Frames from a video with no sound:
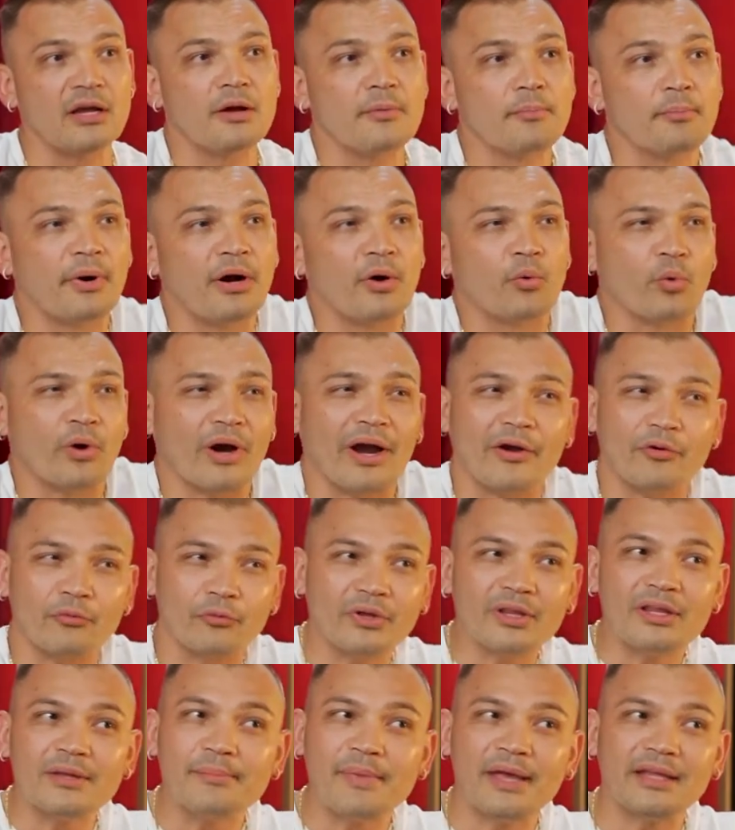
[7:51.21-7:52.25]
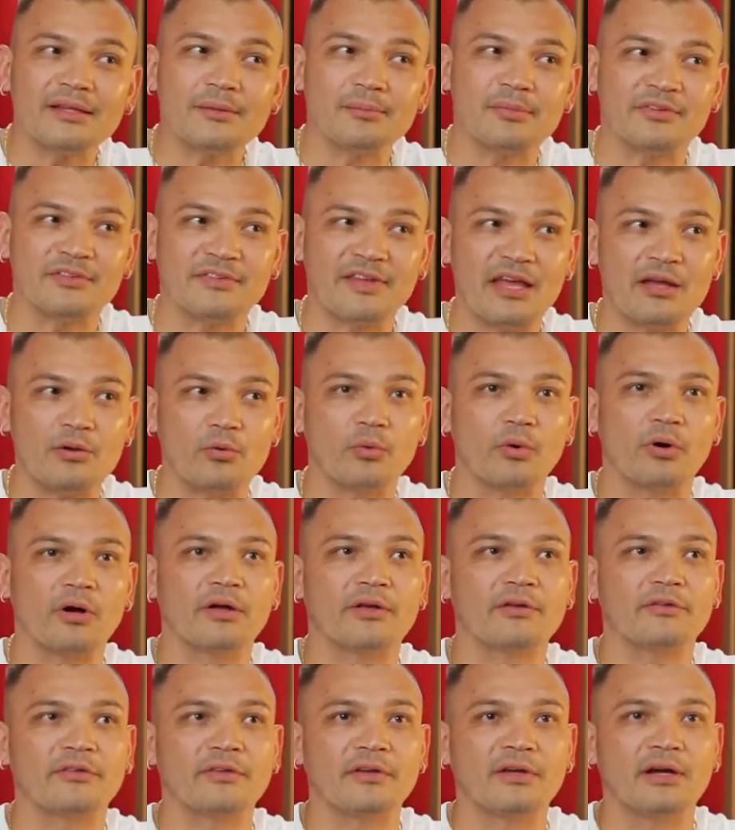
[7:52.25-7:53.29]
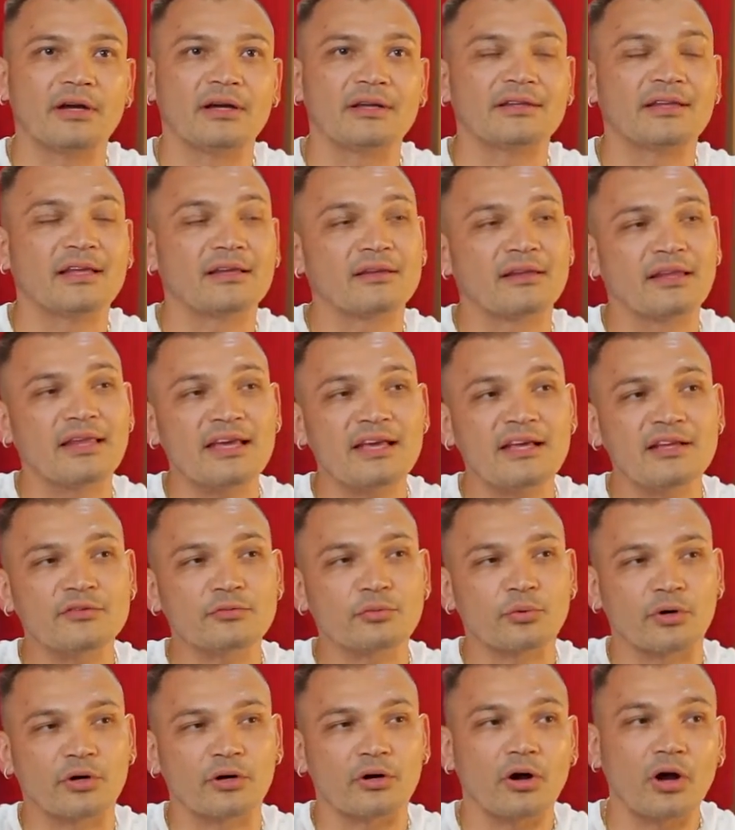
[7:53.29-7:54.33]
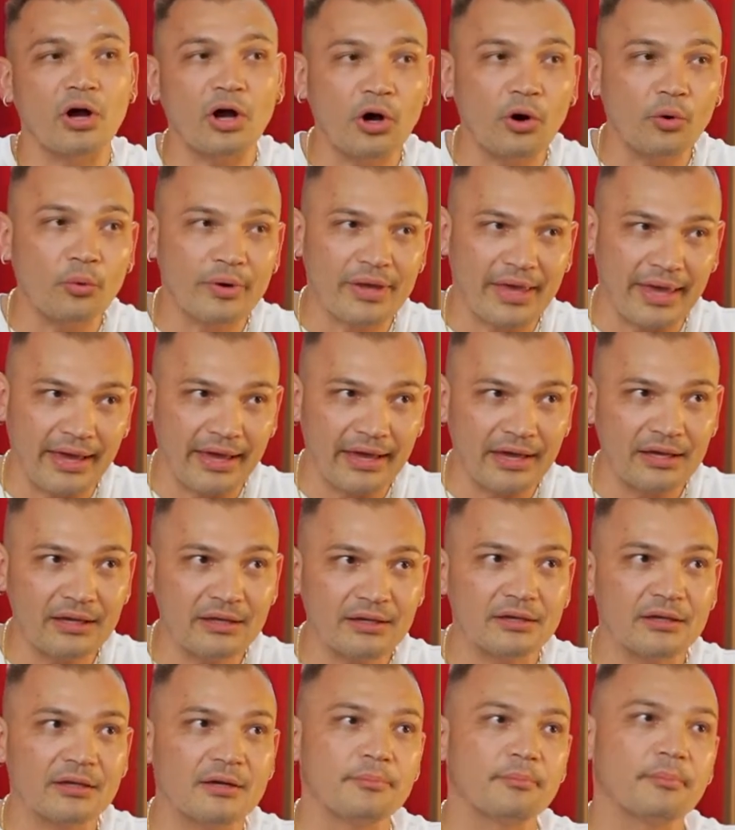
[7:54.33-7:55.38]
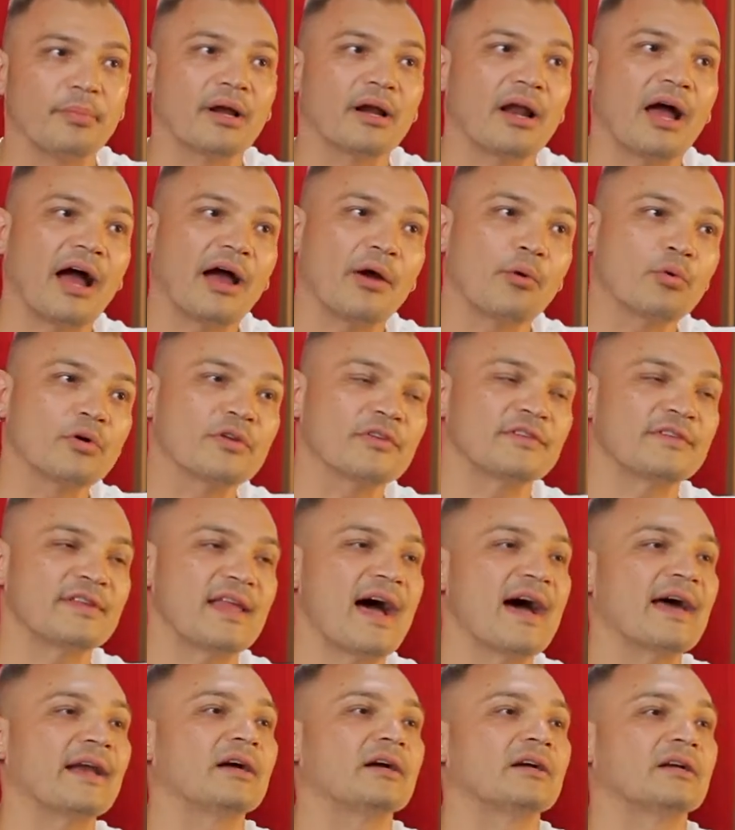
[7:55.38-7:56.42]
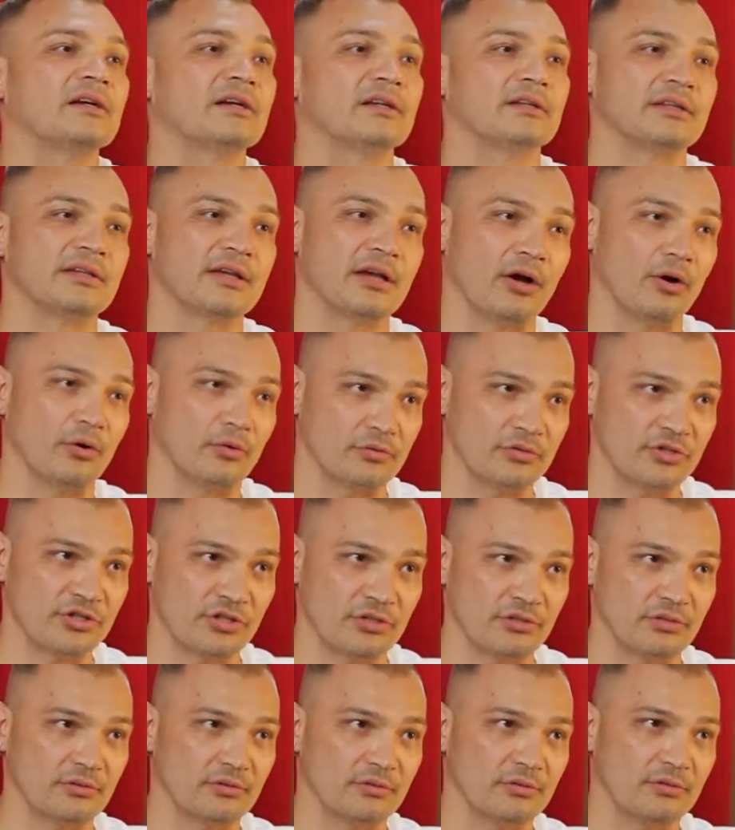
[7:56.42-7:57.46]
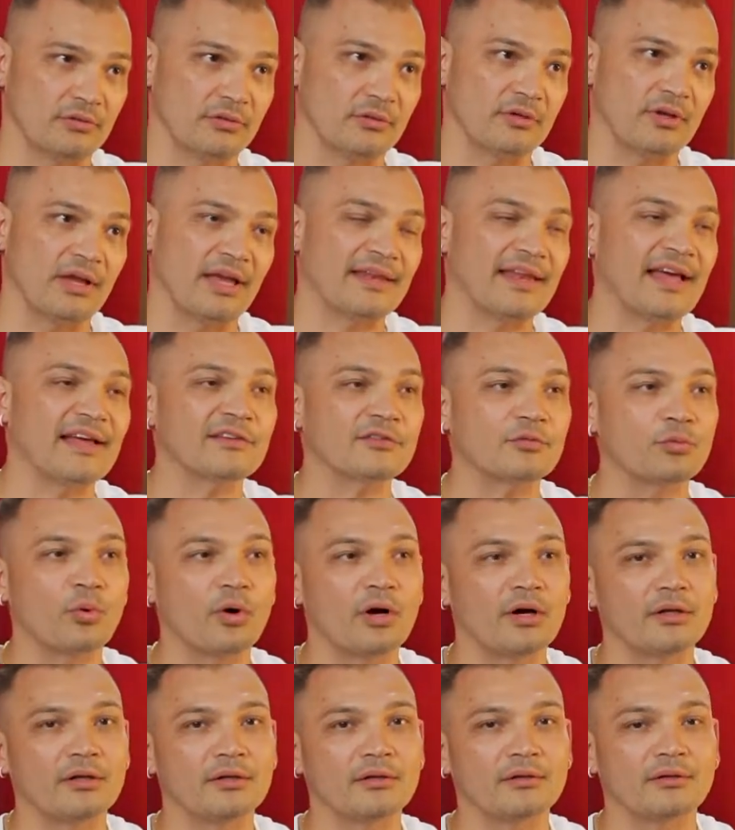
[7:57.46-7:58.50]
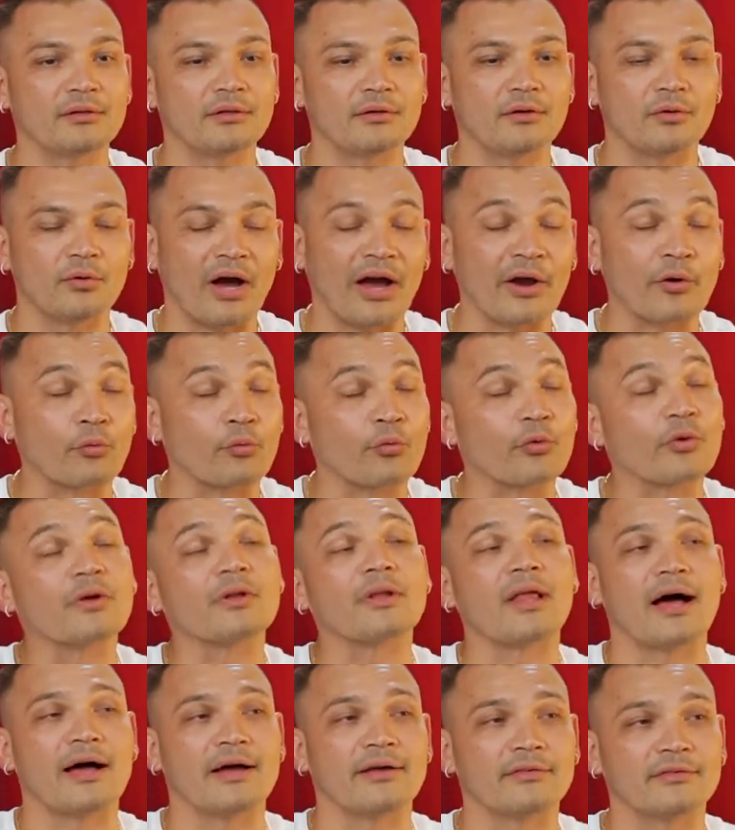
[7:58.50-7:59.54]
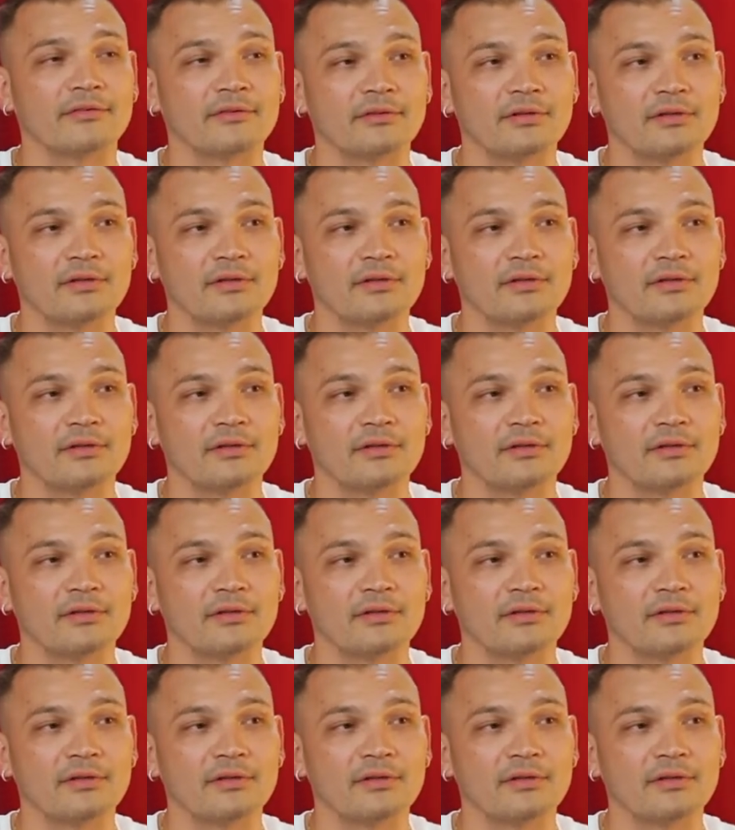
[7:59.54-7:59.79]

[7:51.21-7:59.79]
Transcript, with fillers: but where I really made the mistake was the leads were okay, but I was not a good coach. Mm. And that's what I realized.